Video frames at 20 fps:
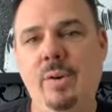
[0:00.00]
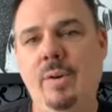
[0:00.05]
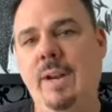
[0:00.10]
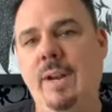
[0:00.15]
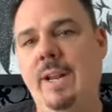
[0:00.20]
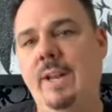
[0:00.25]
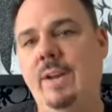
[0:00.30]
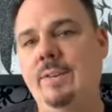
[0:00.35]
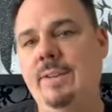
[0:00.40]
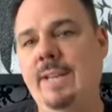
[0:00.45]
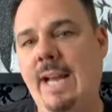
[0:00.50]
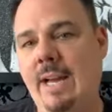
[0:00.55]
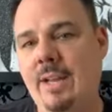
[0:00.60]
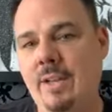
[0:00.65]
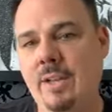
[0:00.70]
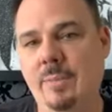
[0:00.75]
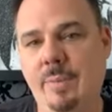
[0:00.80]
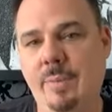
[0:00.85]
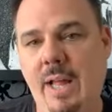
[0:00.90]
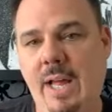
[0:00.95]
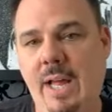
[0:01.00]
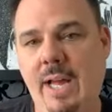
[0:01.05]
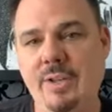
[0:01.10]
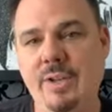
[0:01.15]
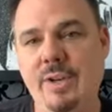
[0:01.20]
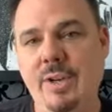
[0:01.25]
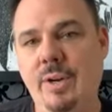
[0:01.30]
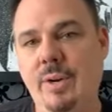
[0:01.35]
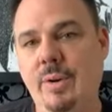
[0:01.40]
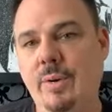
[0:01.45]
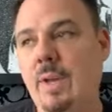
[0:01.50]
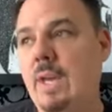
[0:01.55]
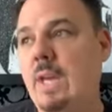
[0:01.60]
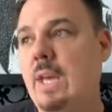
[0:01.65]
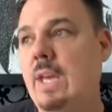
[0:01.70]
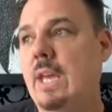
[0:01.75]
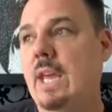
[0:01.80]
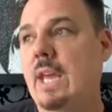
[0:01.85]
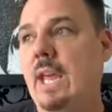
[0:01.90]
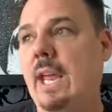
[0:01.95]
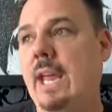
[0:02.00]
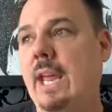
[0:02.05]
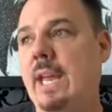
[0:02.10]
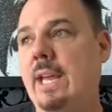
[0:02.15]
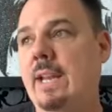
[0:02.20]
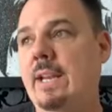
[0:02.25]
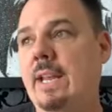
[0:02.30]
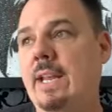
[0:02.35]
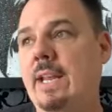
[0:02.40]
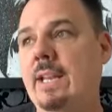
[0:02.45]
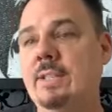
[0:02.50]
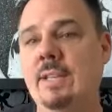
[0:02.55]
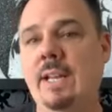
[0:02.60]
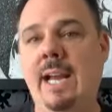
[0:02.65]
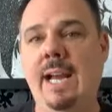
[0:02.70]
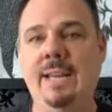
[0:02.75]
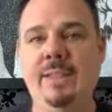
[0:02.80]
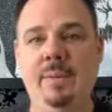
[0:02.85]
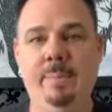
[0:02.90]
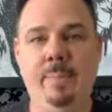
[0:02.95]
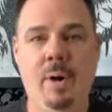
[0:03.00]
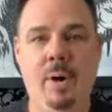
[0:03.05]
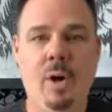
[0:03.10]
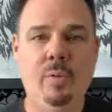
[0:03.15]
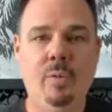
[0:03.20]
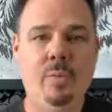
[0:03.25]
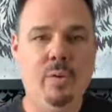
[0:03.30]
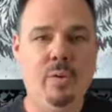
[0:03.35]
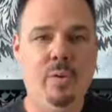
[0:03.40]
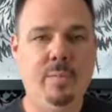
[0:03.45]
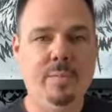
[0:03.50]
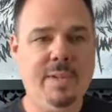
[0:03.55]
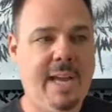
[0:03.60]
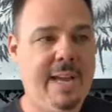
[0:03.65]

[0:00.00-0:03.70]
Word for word: And I go down to the Bellagio, and inside the ballrooms,